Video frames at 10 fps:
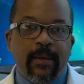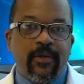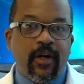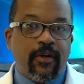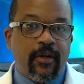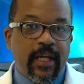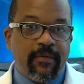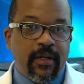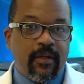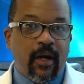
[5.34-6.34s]
name is Dr.
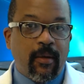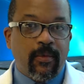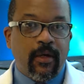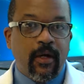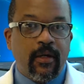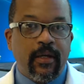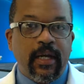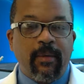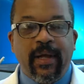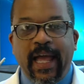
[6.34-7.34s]
David Tom Cooke, and
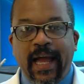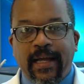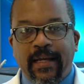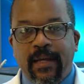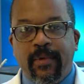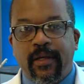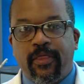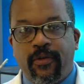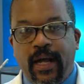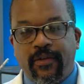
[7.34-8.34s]
I'm an academic
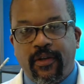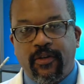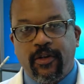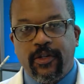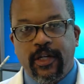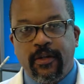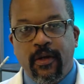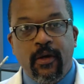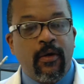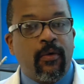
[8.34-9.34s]
thoracic surgeon,
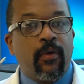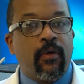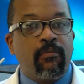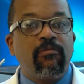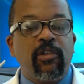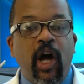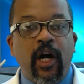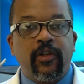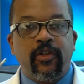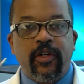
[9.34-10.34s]
or
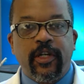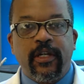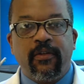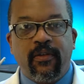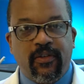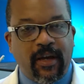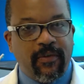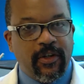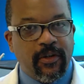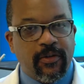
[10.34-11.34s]
lung surgeon,
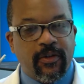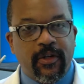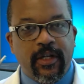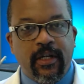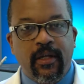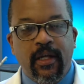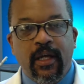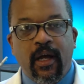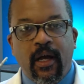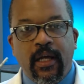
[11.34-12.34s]
esophageal surgeon,
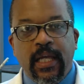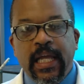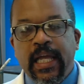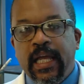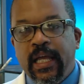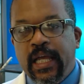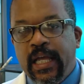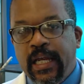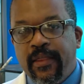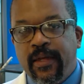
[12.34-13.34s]
uh,
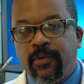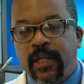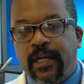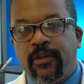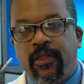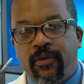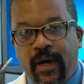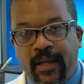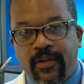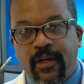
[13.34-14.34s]
anything related to
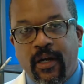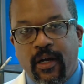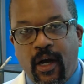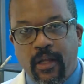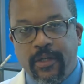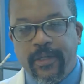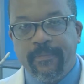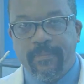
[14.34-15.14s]
thoracic oncology.